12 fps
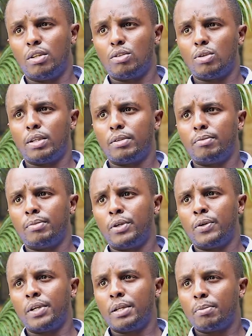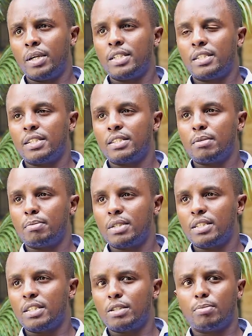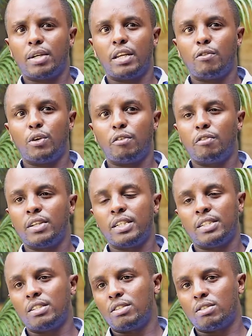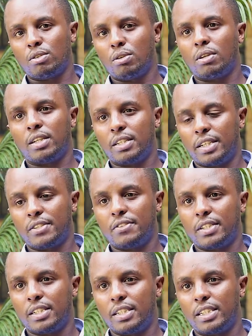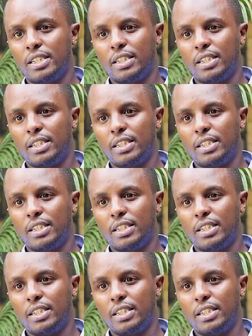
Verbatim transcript: so you can imagine as a businessman, if your fleet is all electric,